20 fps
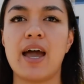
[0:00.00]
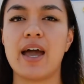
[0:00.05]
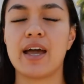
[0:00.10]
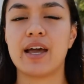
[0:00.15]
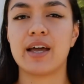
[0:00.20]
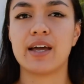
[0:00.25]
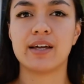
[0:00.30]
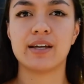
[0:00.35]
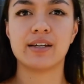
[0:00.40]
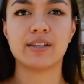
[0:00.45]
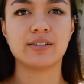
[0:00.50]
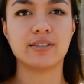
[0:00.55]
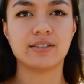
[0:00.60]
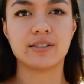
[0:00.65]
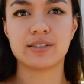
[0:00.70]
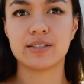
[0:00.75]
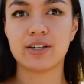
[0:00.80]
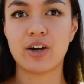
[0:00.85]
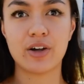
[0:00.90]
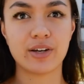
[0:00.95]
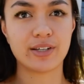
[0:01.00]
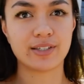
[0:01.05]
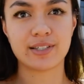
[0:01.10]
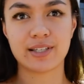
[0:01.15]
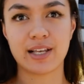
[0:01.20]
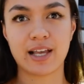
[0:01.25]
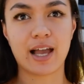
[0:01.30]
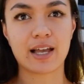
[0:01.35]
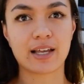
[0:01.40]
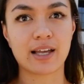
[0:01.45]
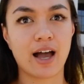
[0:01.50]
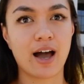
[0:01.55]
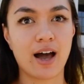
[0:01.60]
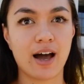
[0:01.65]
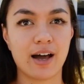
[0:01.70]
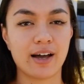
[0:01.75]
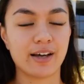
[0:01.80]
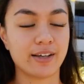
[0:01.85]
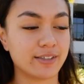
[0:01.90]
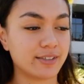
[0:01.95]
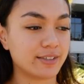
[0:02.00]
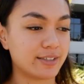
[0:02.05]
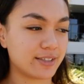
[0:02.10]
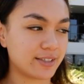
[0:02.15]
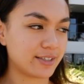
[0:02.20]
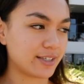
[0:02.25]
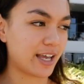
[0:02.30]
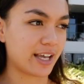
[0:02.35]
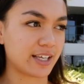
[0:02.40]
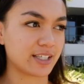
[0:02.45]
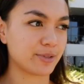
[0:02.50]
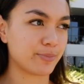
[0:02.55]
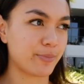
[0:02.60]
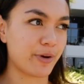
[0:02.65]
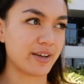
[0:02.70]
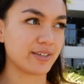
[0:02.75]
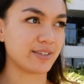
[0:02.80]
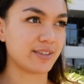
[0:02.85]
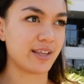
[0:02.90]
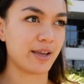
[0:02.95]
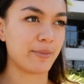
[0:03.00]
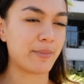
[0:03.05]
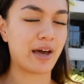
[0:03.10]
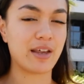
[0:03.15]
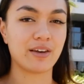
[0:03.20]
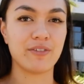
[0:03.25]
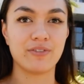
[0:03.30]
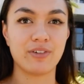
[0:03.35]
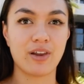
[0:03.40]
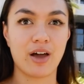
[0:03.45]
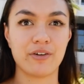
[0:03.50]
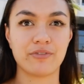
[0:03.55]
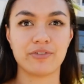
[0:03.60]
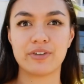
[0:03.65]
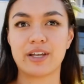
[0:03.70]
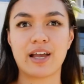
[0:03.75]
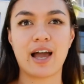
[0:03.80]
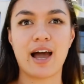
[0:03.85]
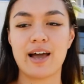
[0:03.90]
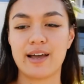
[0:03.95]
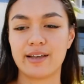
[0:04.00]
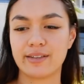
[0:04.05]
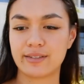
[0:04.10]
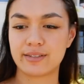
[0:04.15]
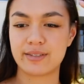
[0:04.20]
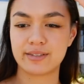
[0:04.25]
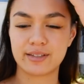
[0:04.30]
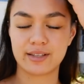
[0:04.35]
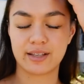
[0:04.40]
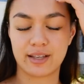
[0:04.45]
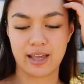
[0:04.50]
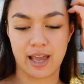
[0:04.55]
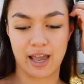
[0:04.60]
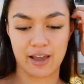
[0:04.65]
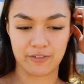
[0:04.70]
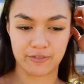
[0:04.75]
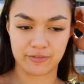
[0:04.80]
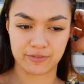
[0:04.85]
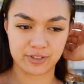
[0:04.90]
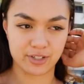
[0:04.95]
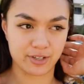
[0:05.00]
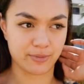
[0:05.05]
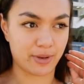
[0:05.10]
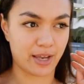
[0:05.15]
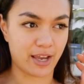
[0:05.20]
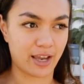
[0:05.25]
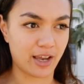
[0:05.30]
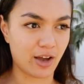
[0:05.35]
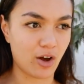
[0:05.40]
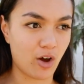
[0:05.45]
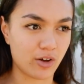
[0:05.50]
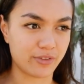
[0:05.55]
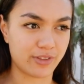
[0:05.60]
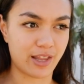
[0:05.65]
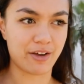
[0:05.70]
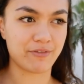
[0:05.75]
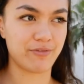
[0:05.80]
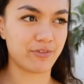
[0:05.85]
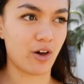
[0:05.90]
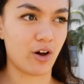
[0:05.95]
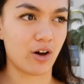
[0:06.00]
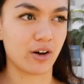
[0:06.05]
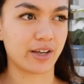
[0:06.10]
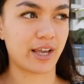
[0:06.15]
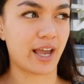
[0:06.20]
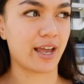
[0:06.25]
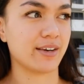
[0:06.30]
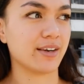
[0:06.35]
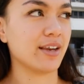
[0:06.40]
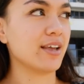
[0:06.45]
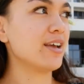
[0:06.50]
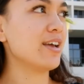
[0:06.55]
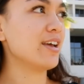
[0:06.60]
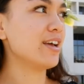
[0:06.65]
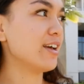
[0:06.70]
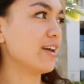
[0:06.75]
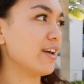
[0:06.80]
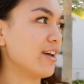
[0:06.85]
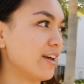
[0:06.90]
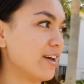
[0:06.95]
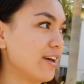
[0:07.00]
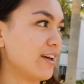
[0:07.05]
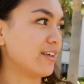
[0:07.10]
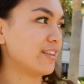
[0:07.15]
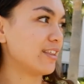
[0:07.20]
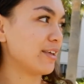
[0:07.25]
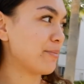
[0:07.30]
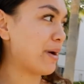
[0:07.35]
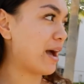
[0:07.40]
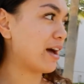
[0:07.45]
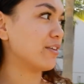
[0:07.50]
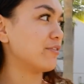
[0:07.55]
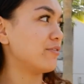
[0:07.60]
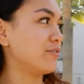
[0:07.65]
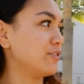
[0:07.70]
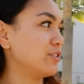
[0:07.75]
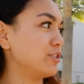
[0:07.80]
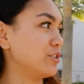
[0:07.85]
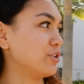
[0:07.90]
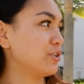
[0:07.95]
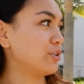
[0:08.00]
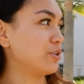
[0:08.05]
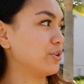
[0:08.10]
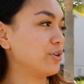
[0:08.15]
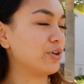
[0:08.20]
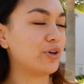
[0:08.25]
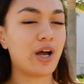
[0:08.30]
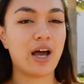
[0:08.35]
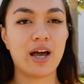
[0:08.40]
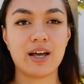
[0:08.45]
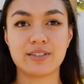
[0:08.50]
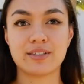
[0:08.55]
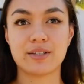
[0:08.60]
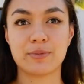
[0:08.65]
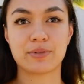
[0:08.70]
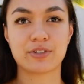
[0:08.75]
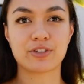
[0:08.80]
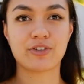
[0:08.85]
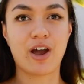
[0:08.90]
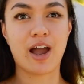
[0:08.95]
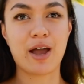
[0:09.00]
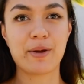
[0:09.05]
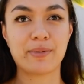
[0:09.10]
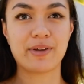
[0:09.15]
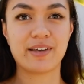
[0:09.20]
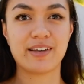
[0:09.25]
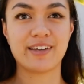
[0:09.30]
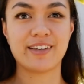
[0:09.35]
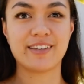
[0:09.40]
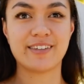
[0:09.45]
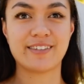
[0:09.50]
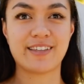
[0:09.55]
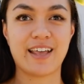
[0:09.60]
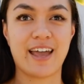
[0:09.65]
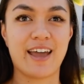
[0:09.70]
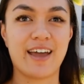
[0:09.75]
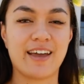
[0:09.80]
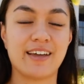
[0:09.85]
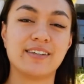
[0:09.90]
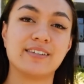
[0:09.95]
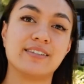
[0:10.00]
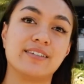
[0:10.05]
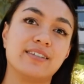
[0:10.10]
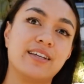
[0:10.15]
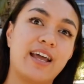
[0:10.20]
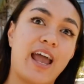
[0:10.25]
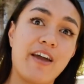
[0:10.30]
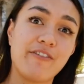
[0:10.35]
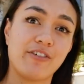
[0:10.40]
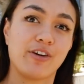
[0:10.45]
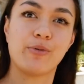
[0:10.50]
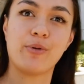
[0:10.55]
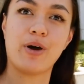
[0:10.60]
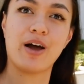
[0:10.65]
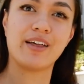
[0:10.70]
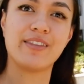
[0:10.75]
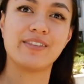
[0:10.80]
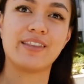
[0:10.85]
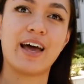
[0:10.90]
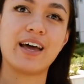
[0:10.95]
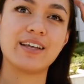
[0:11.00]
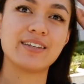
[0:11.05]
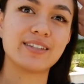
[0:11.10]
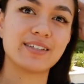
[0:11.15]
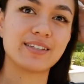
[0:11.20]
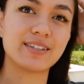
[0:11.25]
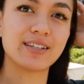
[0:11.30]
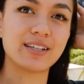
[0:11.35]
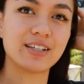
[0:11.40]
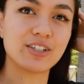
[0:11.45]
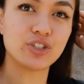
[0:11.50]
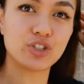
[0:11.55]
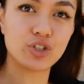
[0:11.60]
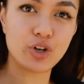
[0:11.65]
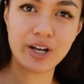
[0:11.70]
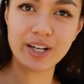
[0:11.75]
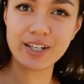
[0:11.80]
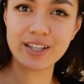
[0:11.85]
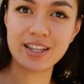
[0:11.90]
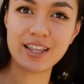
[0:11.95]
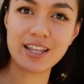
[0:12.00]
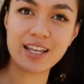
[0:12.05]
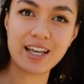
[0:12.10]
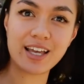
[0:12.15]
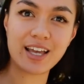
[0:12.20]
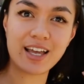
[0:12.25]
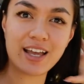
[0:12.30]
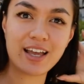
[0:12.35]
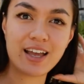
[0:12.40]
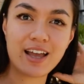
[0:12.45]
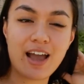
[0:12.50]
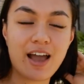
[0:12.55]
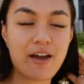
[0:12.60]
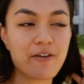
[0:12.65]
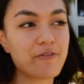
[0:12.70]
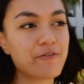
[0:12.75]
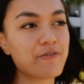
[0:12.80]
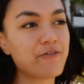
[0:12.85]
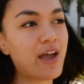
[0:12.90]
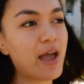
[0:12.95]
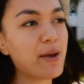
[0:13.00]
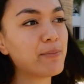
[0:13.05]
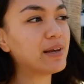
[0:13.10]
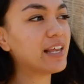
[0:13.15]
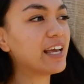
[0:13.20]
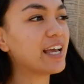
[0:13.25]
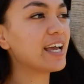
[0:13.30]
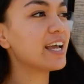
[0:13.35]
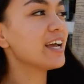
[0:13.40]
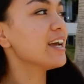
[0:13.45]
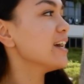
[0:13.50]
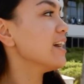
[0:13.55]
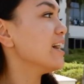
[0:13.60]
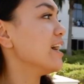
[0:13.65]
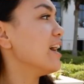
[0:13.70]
And honestly, I can't express the amount of love you guys gave to me on that vlog, and the amount of new subscribers and everyone that's joined the family.